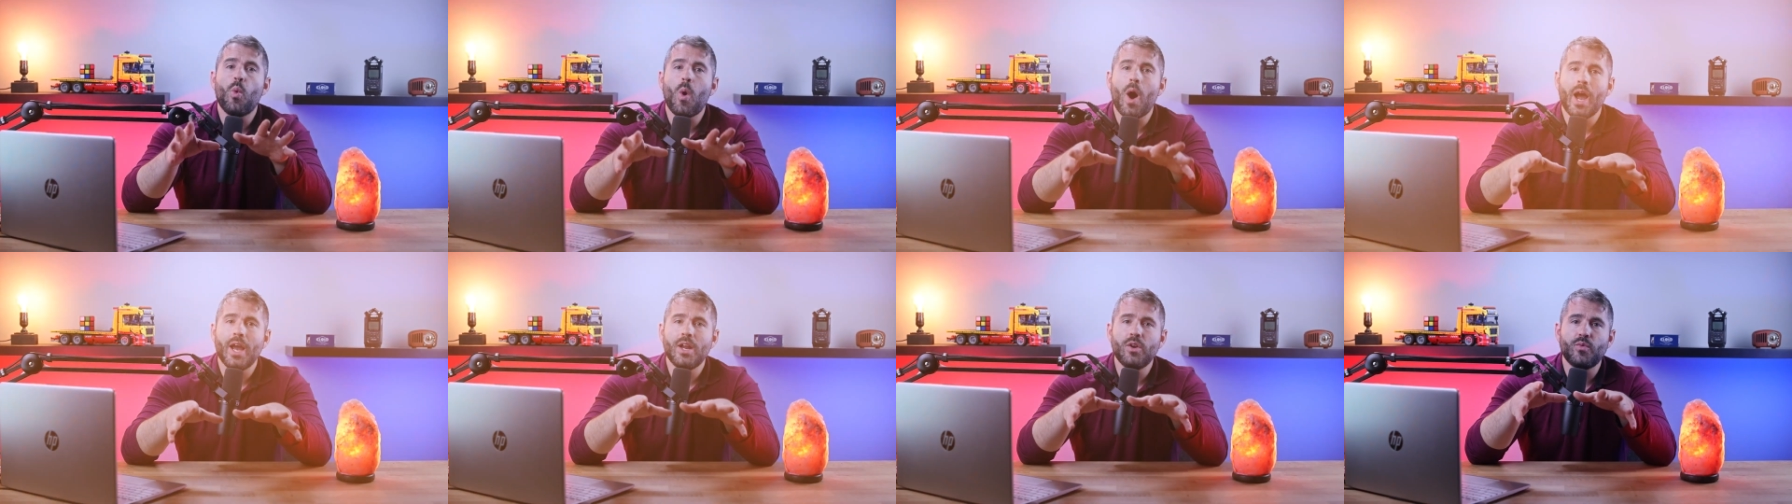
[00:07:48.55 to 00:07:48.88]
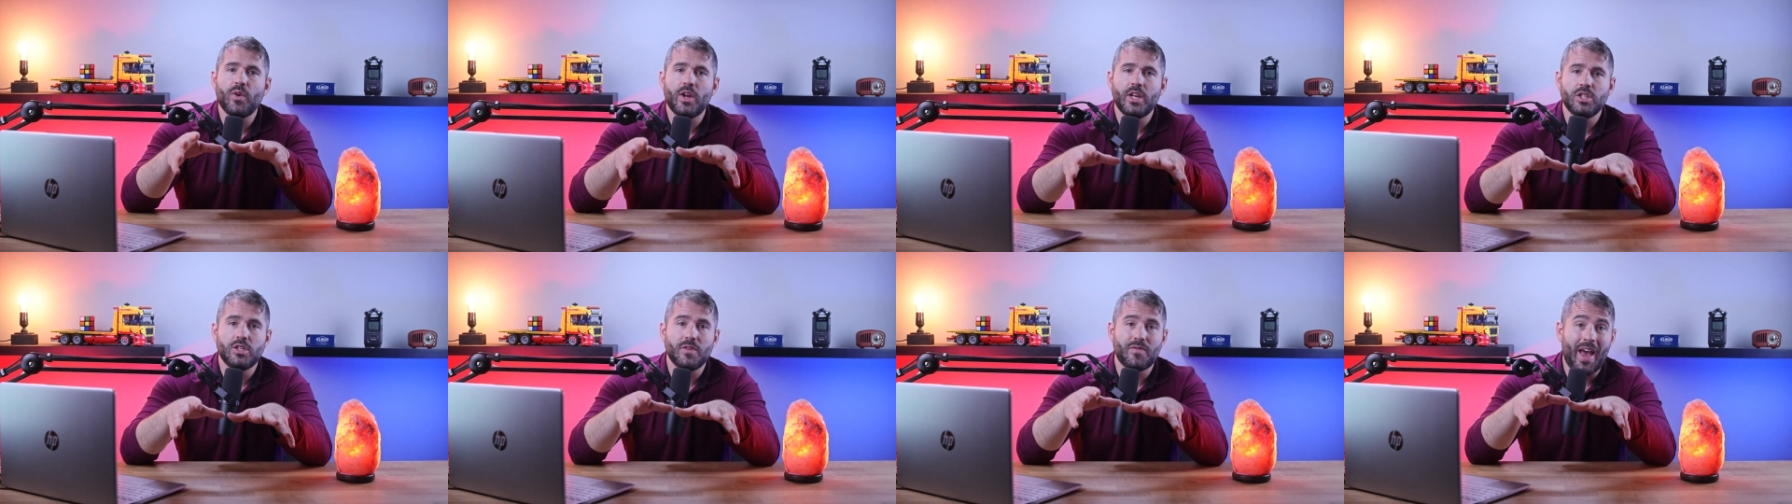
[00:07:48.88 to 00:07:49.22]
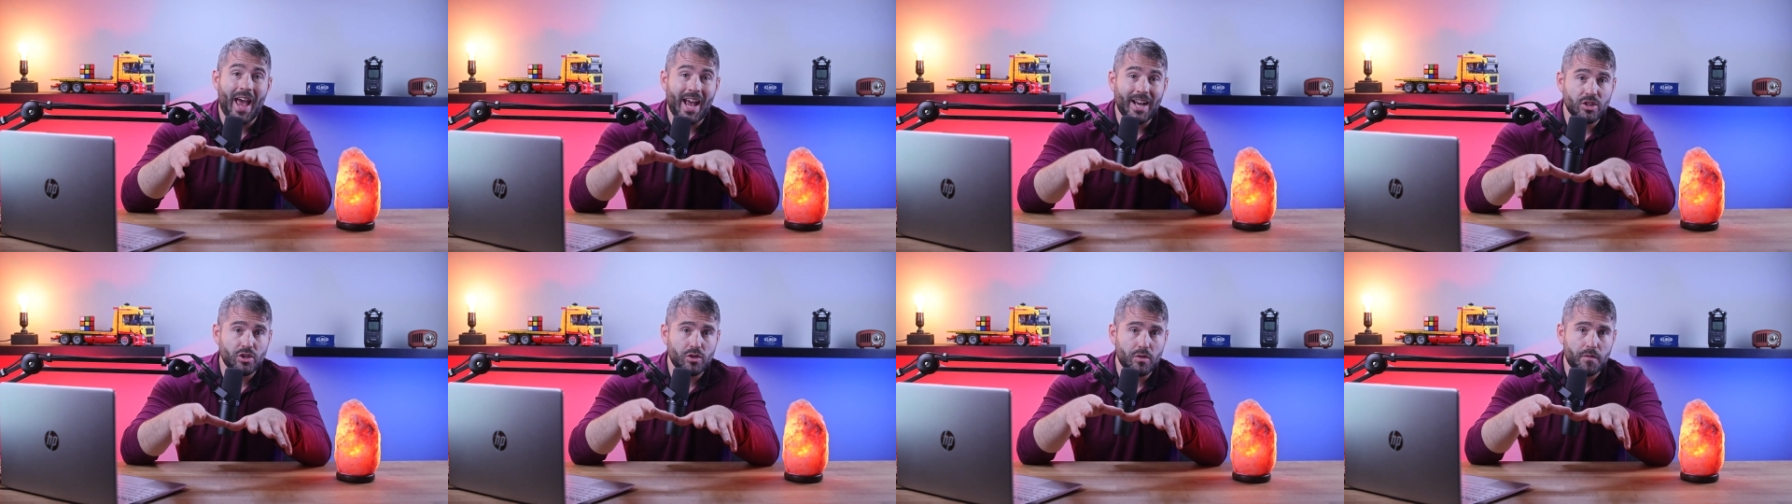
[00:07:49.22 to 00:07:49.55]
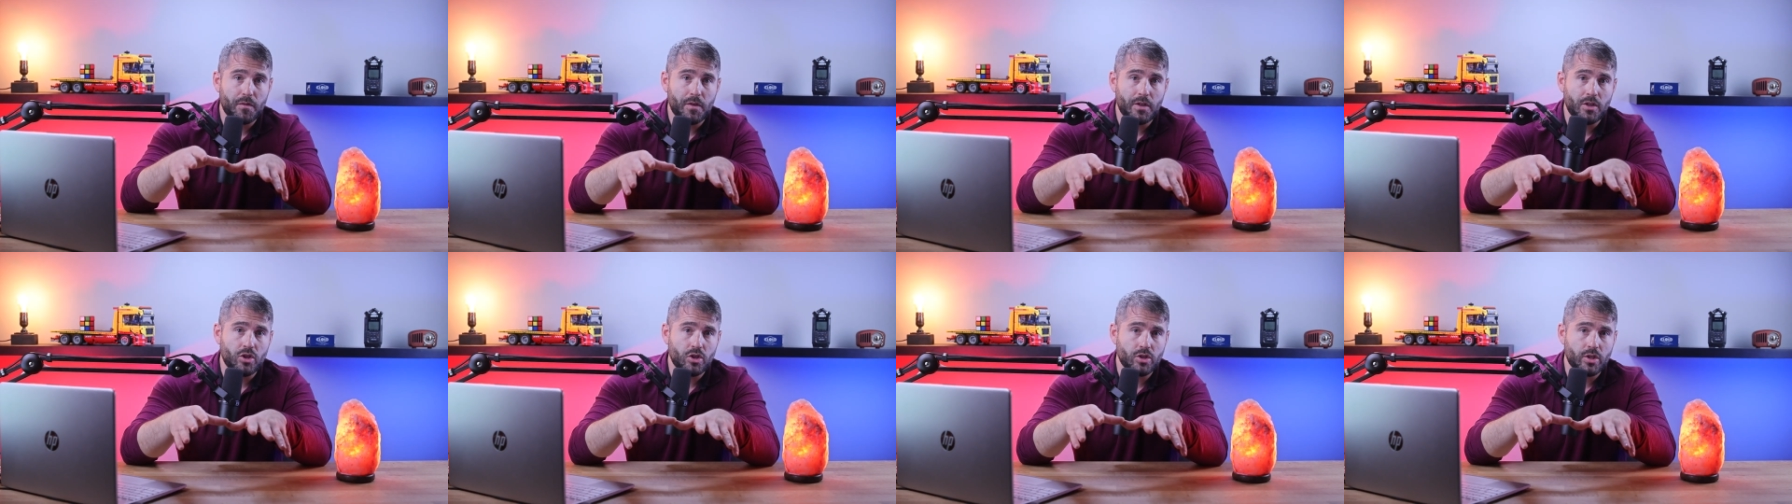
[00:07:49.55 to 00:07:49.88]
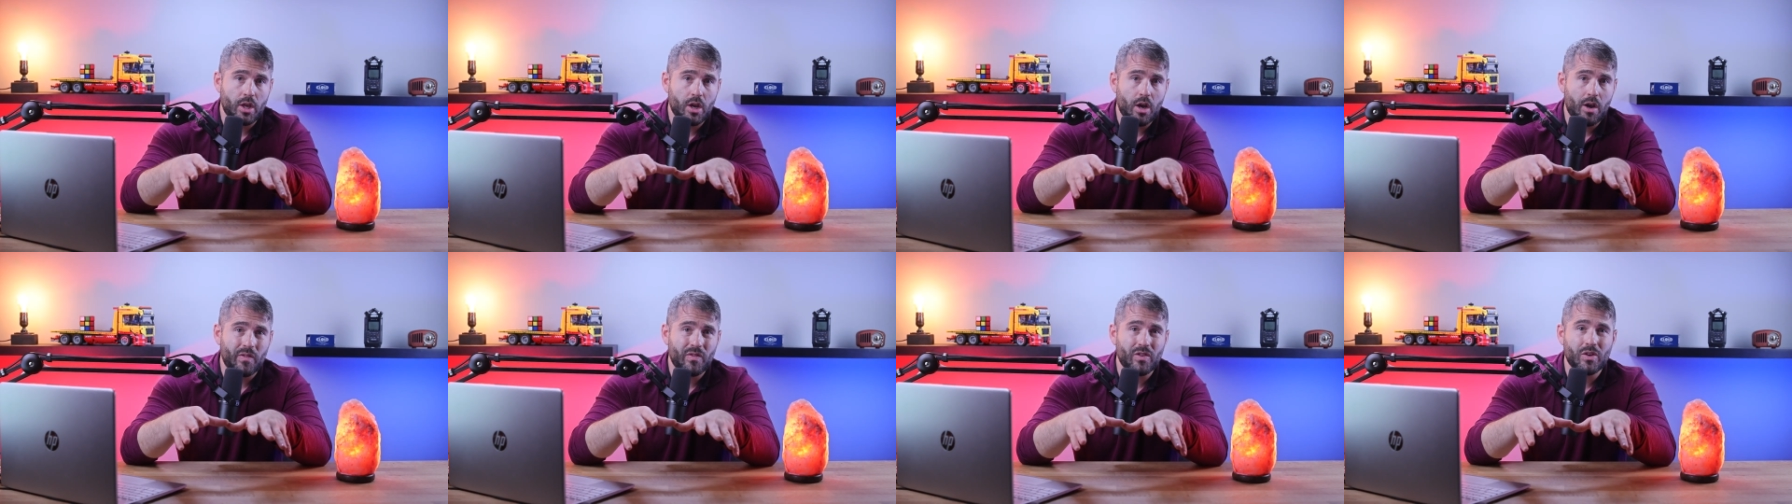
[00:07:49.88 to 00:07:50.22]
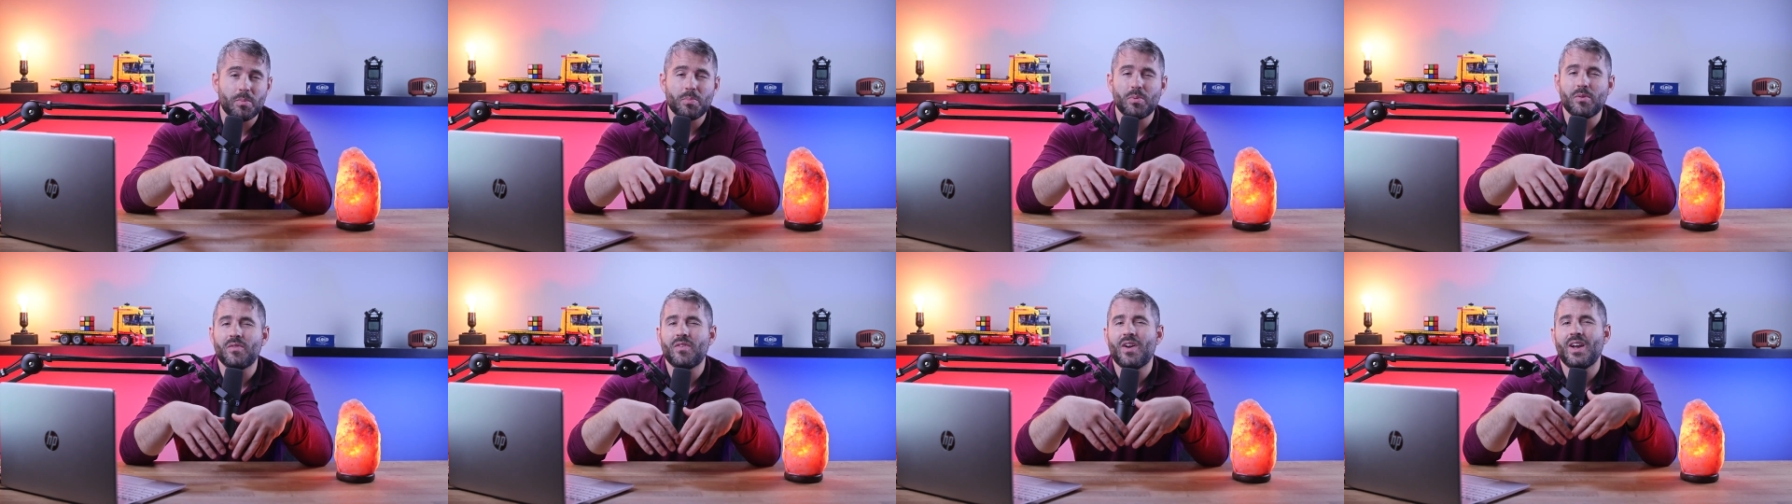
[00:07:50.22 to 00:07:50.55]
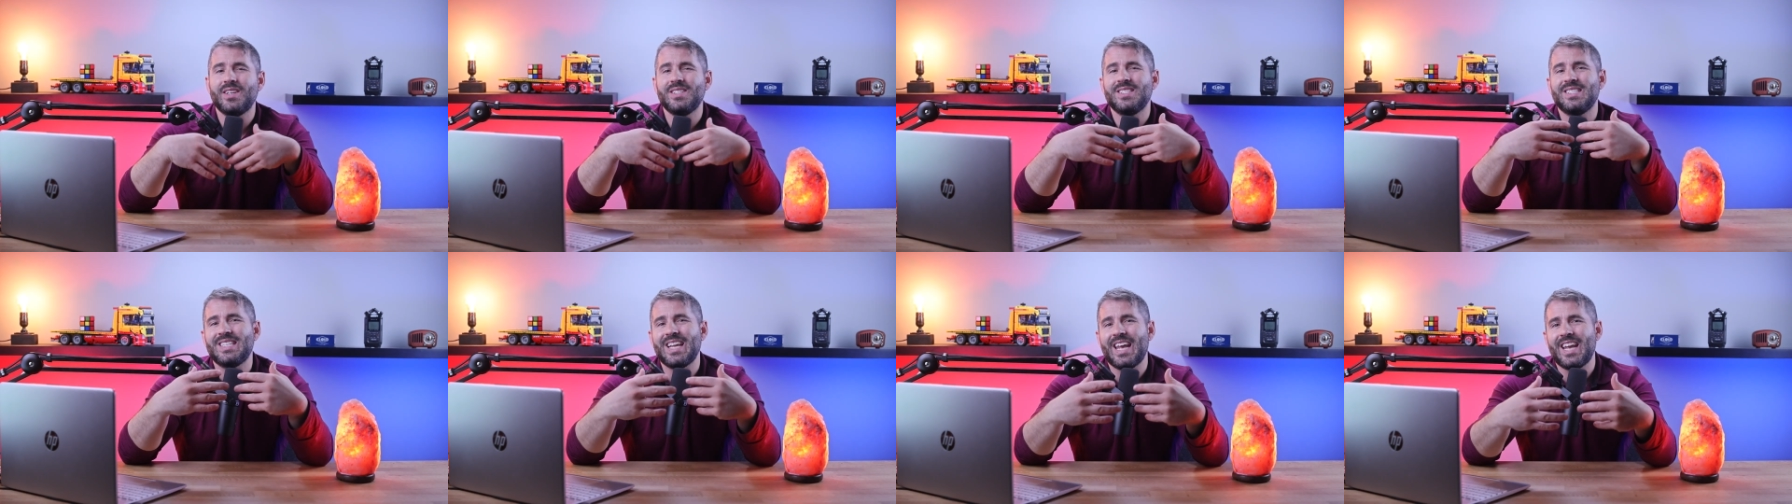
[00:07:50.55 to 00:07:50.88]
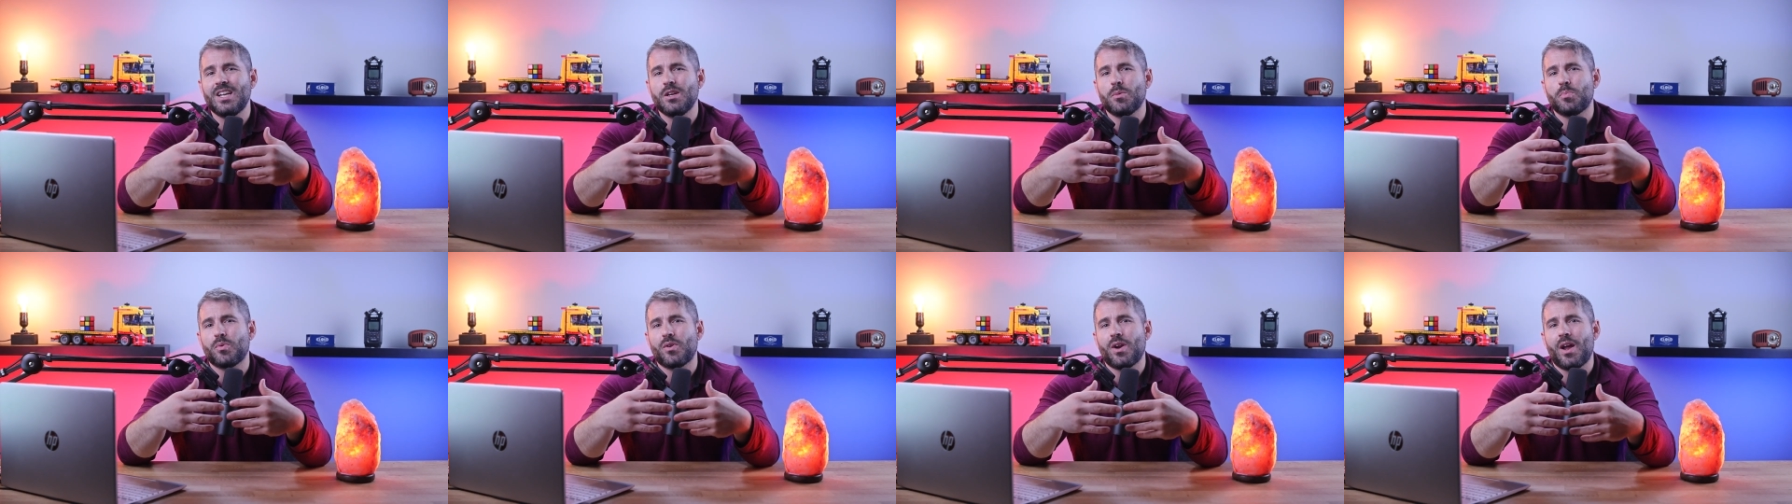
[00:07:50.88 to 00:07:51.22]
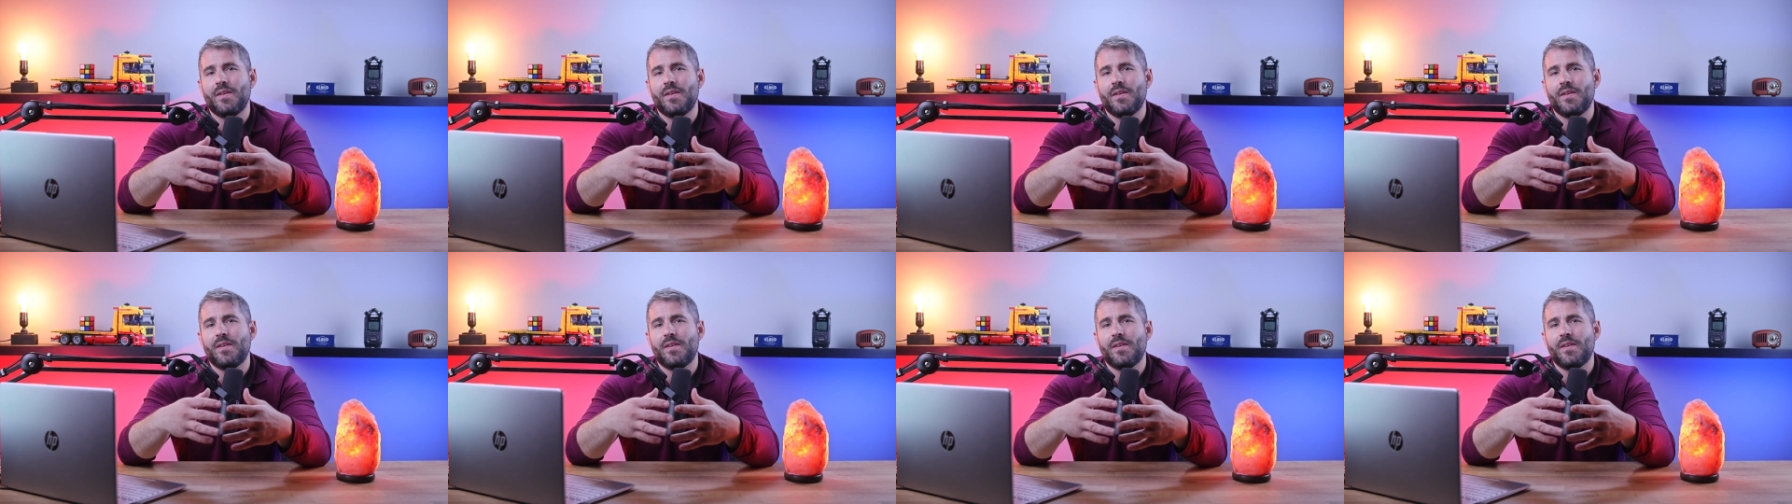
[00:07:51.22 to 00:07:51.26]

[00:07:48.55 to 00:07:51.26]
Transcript: the wide range of extra features they offer provide data